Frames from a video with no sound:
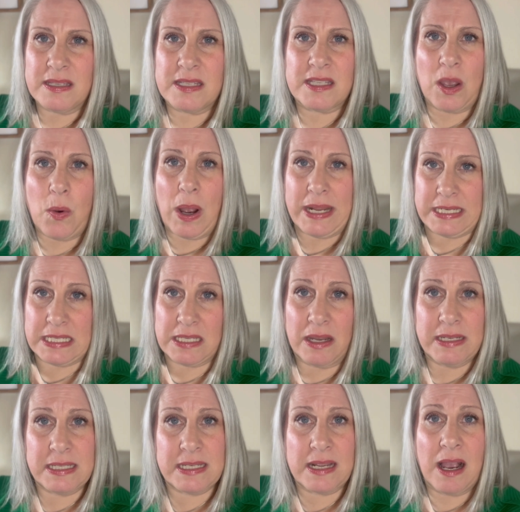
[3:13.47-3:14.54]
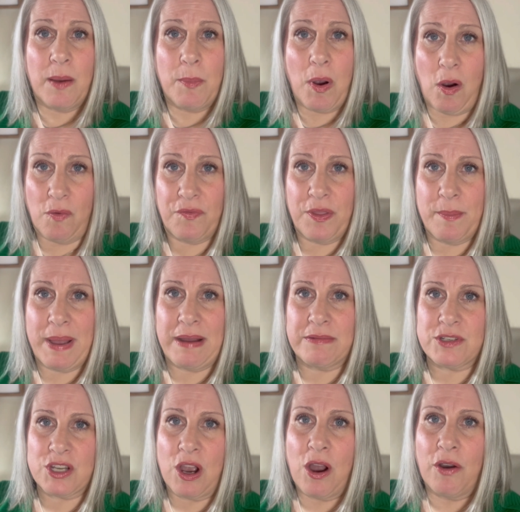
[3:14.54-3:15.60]
So I decided to come off the
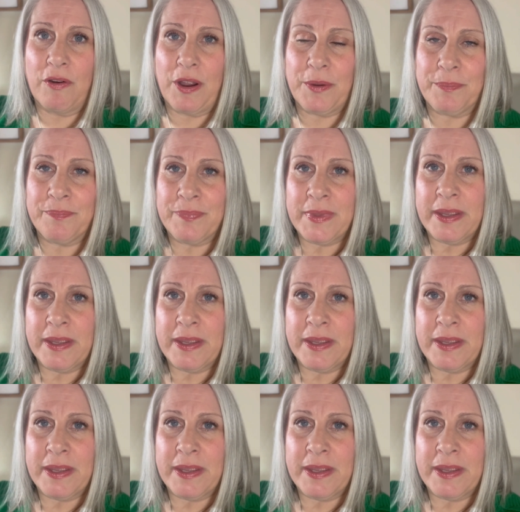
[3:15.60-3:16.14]
Mounjaro.